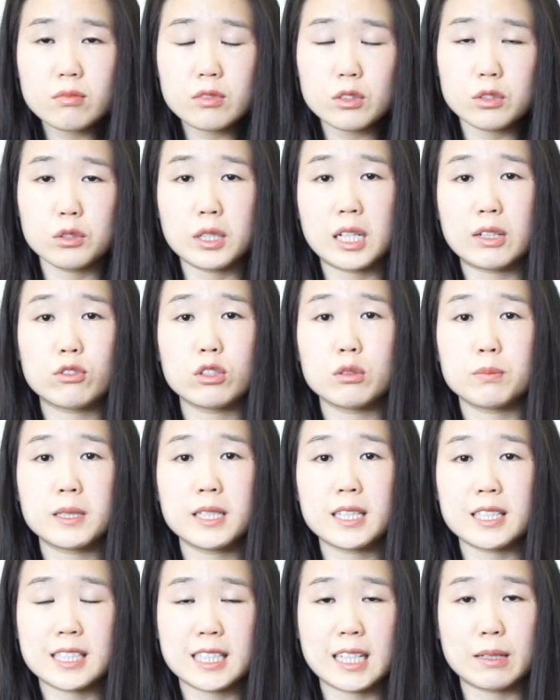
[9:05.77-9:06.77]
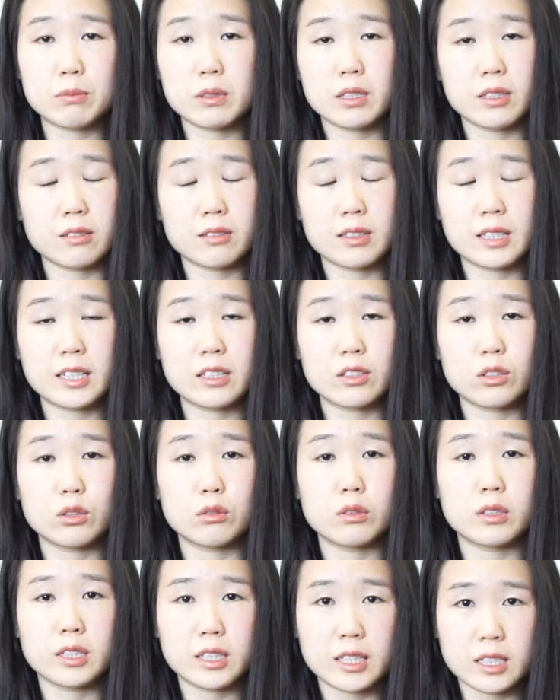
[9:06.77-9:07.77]
You have to be accepting that
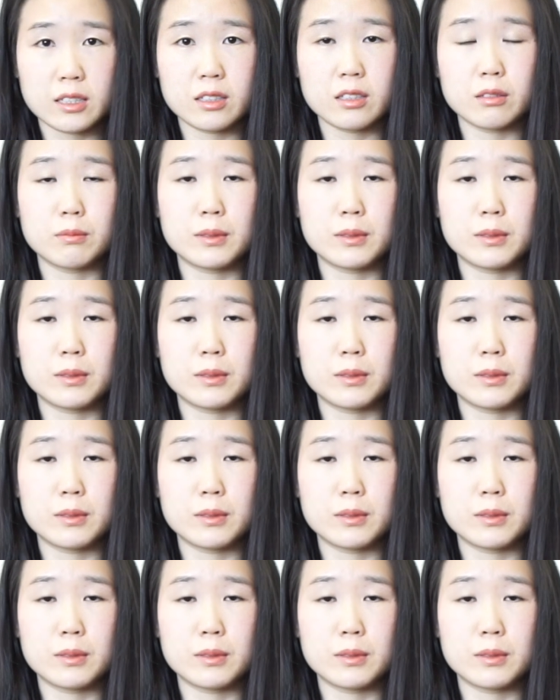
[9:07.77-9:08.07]
you are in the